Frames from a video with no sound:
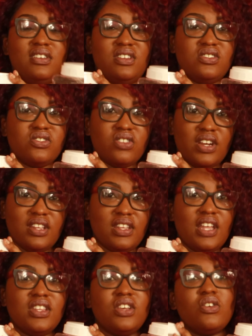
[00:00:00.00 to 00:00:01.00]
any
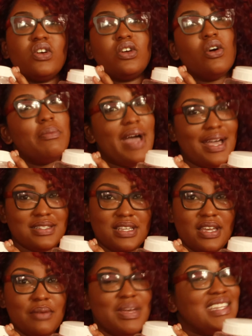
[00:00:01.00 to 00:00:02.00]
strength, and then you're going to go back to
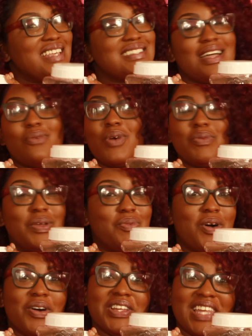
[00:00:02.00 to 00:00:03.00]
him. And that's not what we
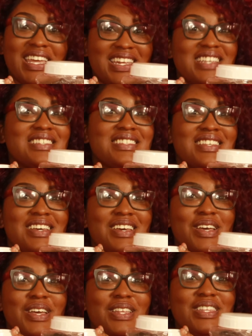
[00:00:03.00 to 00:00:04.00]
want, ladies.
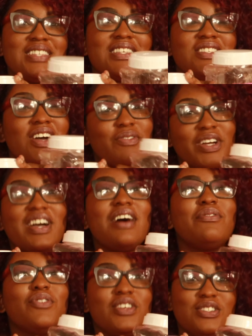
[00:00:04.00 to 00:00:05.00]
This is our
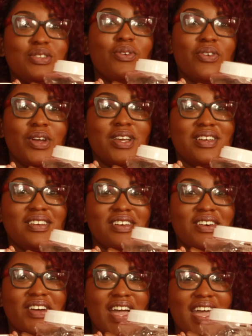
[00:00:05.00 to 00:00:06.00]
recovery story,
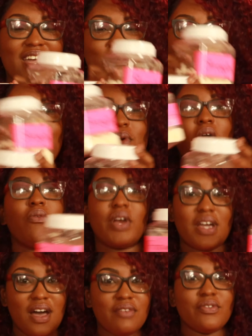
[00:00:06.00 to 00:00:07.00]
okay? We want
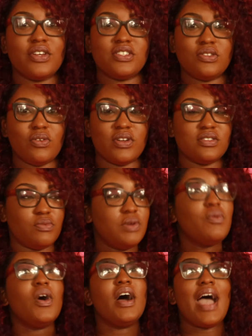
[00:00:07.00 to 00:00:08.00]
recovery stories. We
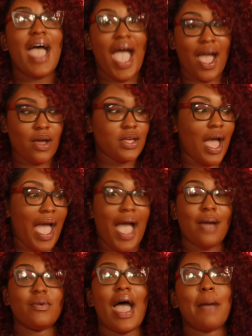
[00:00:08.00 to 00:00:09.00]
want
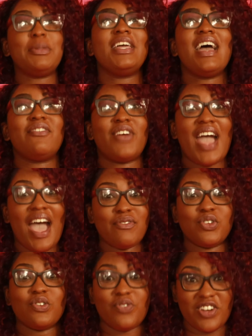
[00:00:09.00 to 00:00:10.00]
happily ever
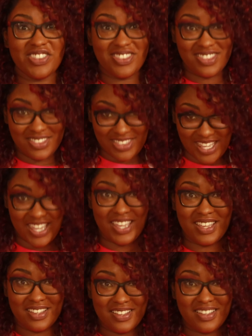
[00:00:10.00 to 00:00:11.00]
after for thee,